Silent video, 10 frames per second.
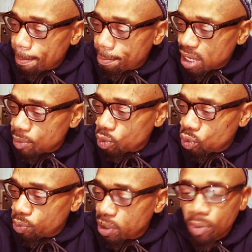
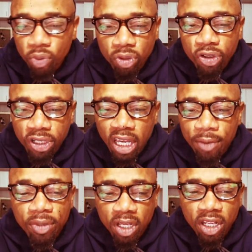people people look
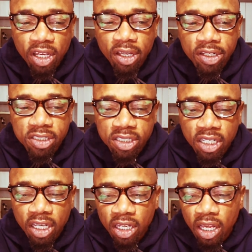at me and they
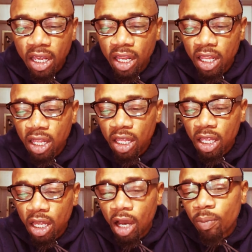understand that
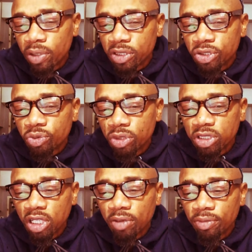I'm pursuing
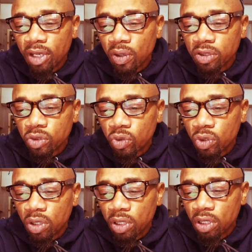something else
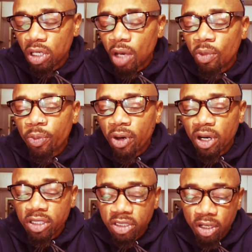or I'm a
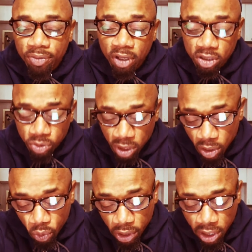part of something else. When
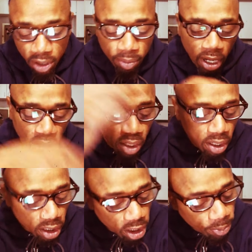I'm wearing my
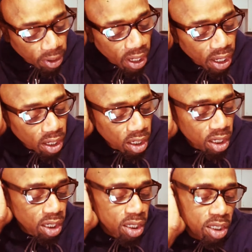kippah,
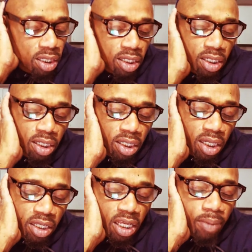
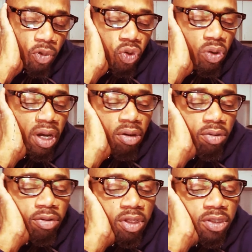uh, a yarmulke
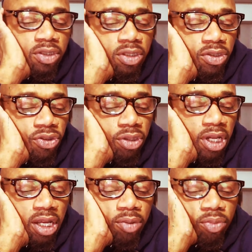out, it's it's a
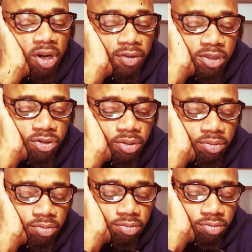lot of brothers from